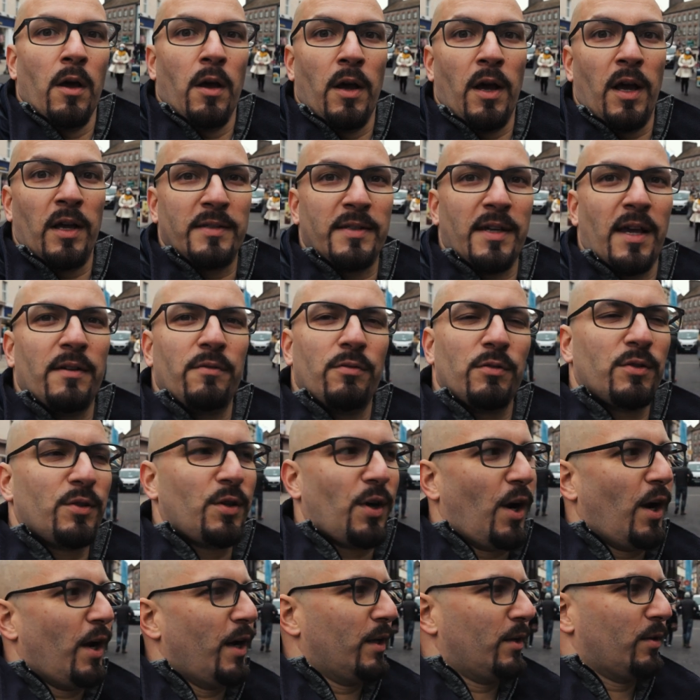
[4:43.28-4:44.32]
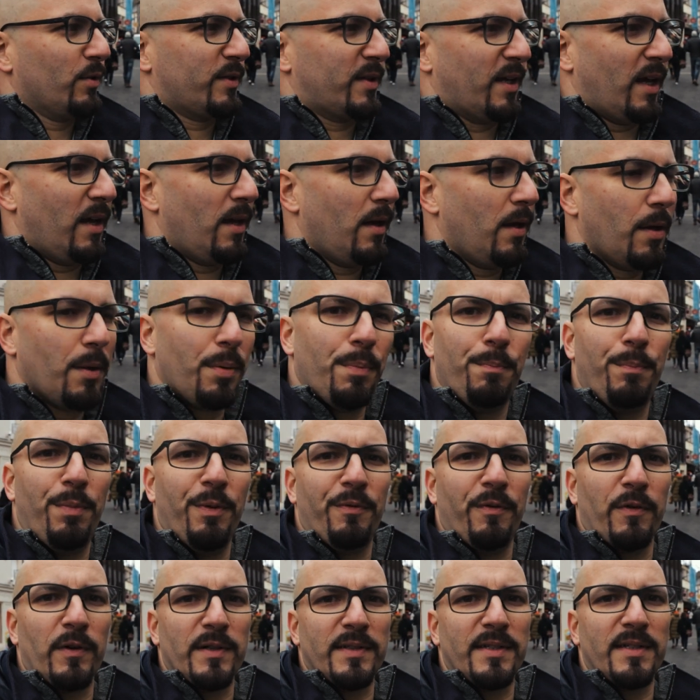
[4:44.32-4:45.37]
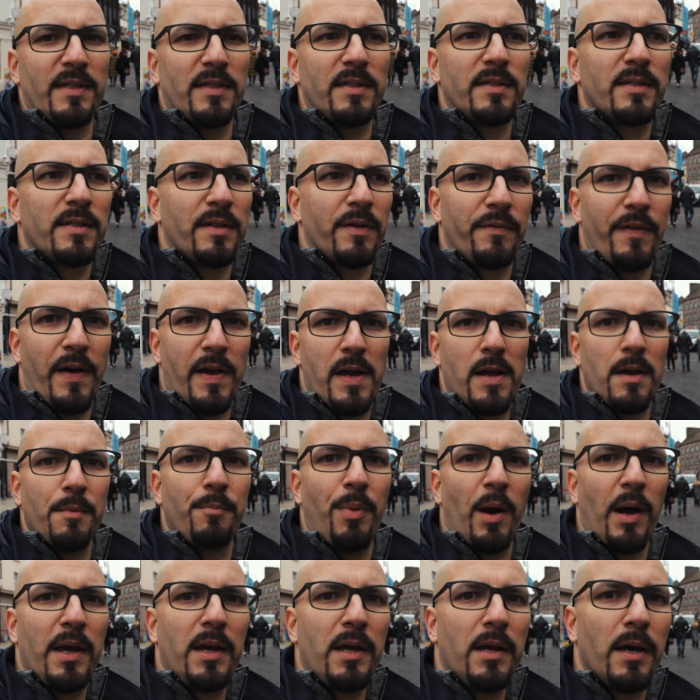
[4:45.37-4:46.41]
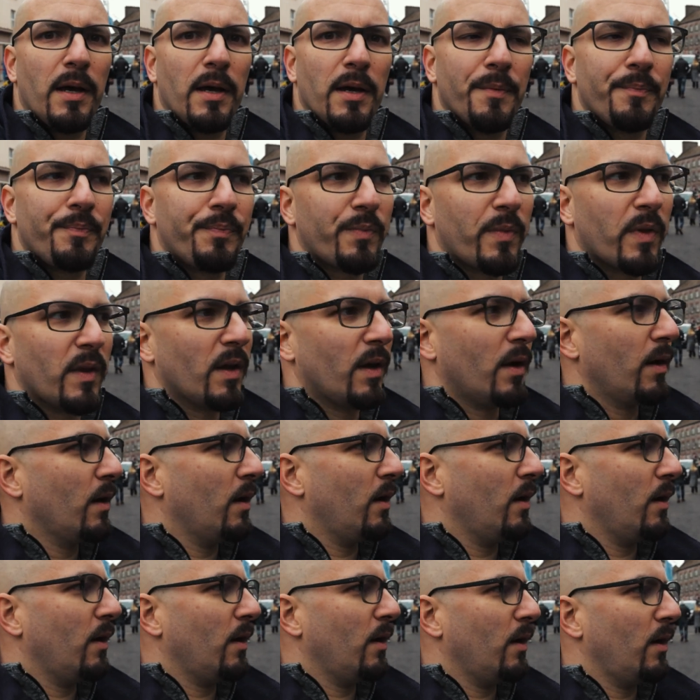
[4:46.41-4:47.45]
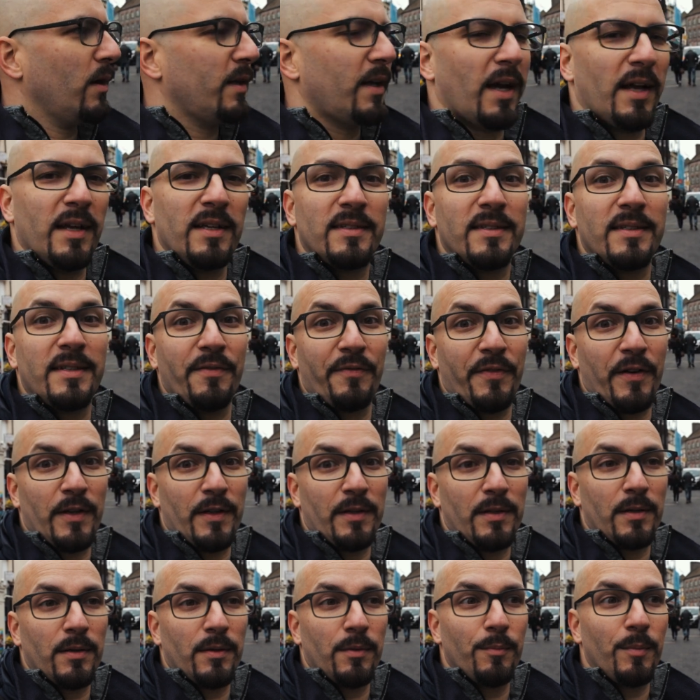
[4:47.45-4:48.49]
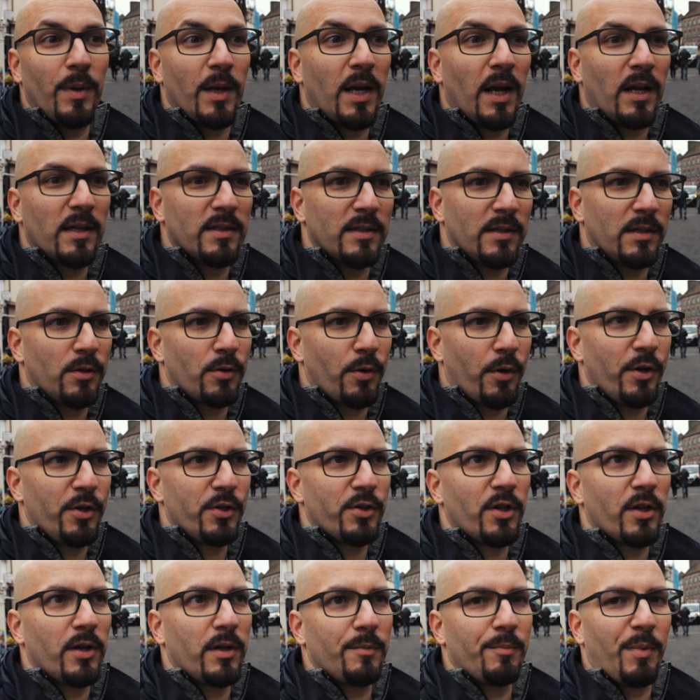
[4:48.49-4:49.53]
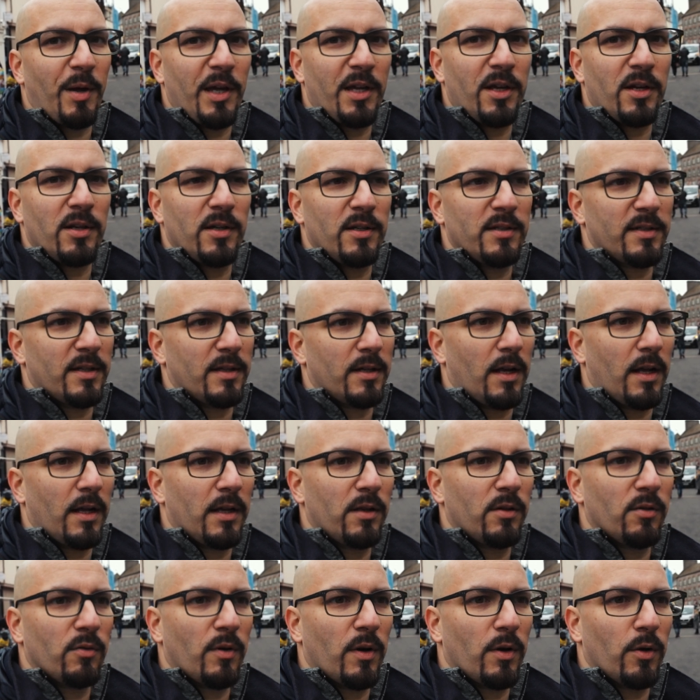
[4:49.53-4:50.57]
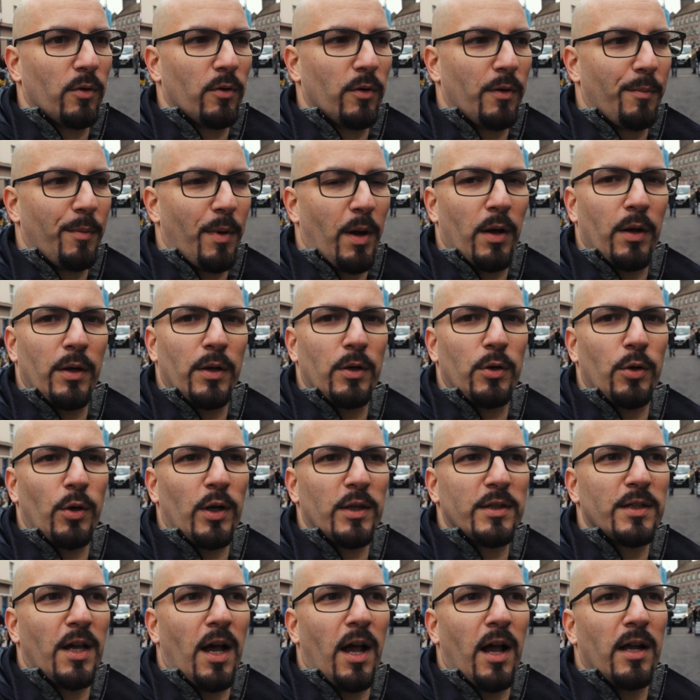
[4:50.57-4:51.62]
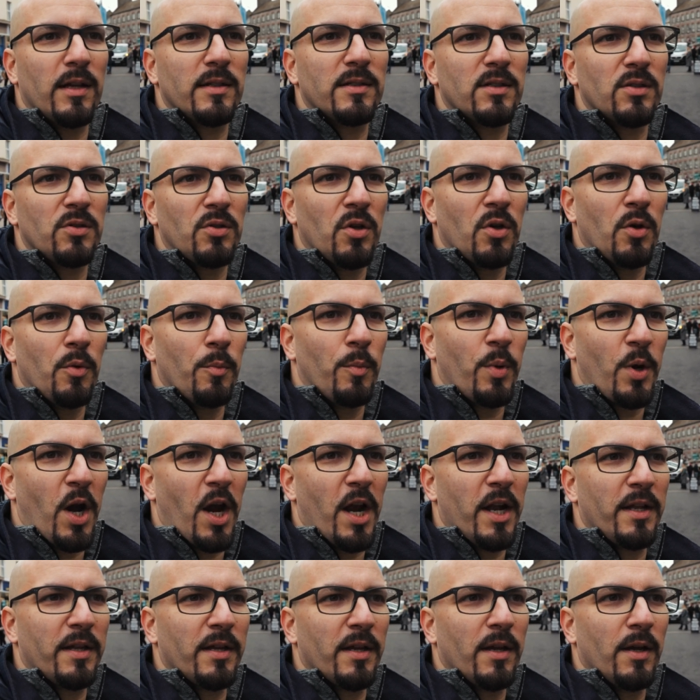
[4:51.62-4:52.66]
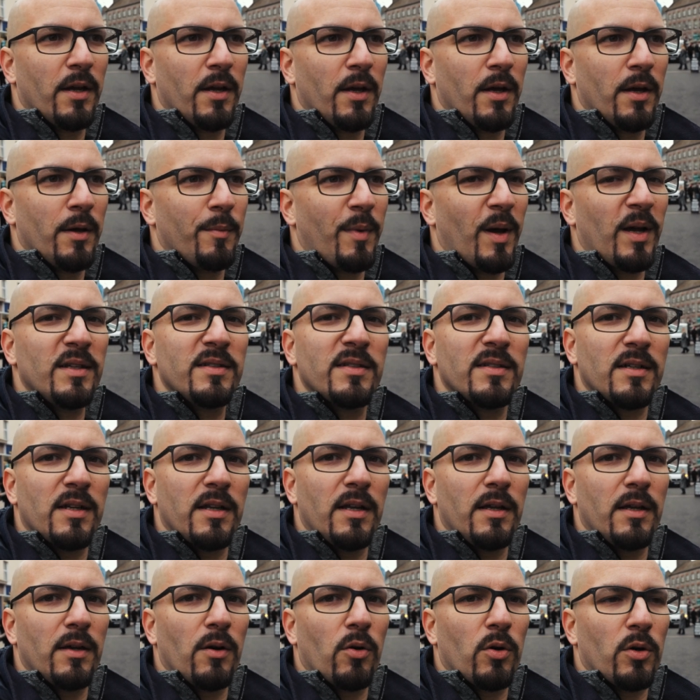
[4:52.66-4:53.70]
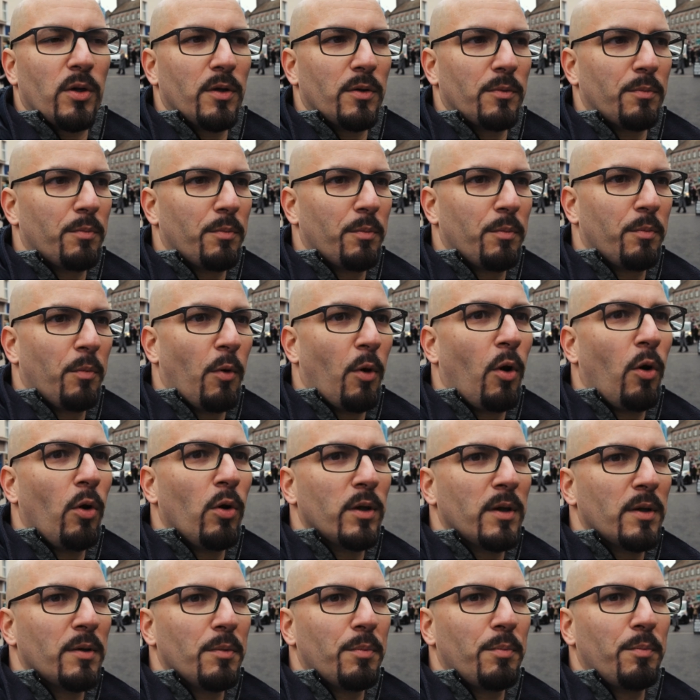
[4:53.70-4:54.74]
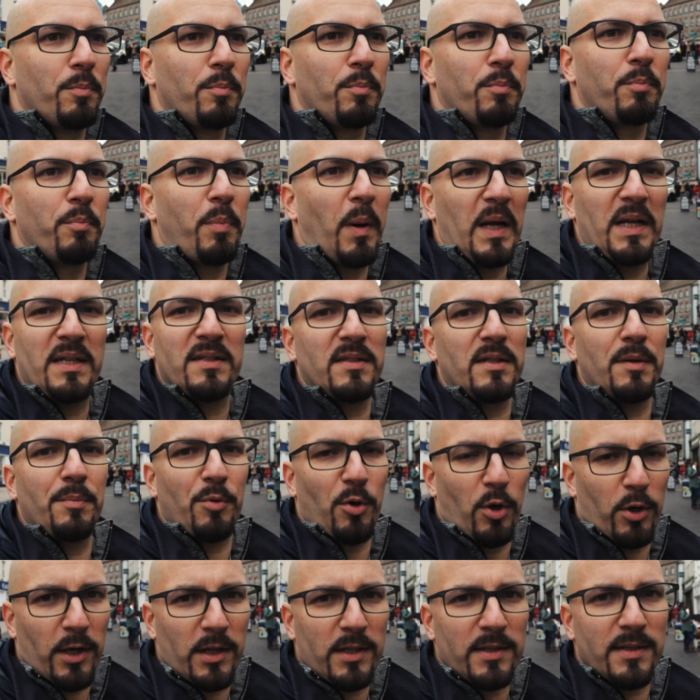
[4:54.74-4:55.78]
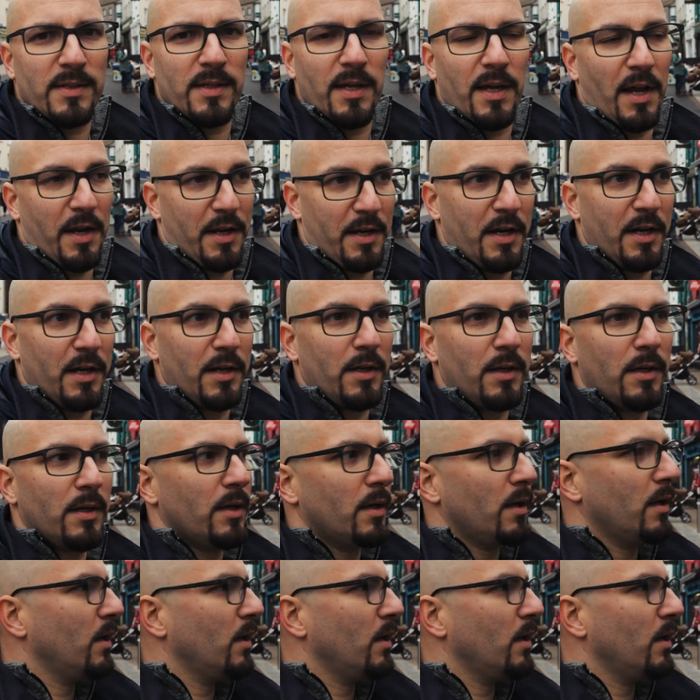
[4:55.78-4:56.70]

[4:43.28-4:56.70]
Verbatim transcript: As I was trying to say for this fucking bike, uh, yeah, it's different because in Croatia bakeries are like you go and buy croissants, bread, basically, or the, all the pastry products. And here,